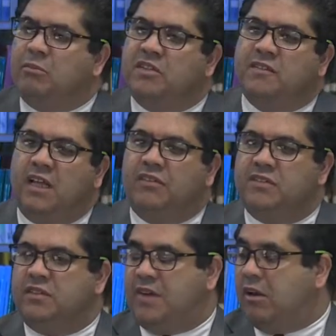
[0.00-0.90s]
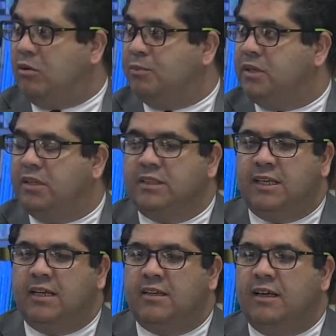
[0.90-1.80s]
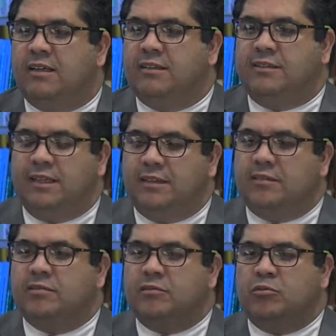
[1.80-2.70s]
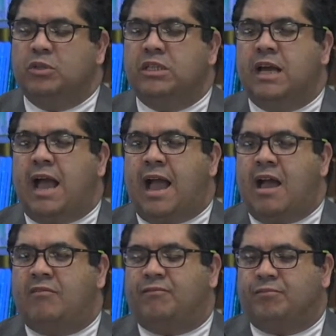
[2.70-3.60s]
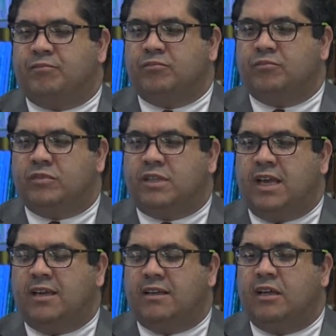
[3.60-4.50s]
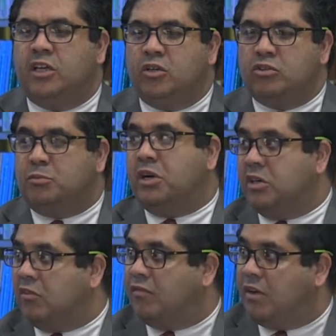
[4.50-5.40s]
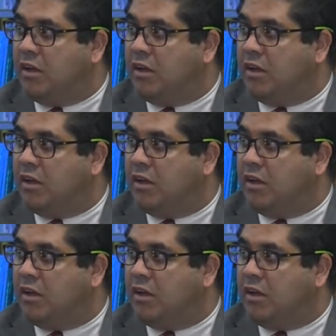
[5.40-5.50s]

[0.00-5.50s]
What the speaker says: itself is developed, then we have taken a huge burden of